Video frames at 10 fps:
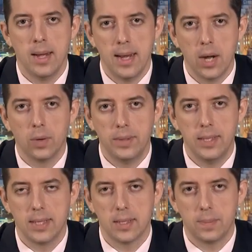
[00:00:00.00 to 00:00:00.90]
None of
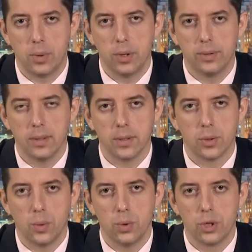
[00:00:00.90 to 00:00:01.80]
this has brought a
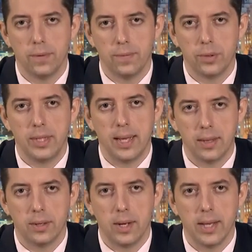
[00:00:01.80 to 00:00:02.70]
solution for the
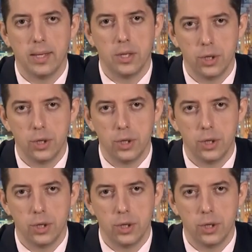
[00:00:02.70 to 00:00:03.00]
underlying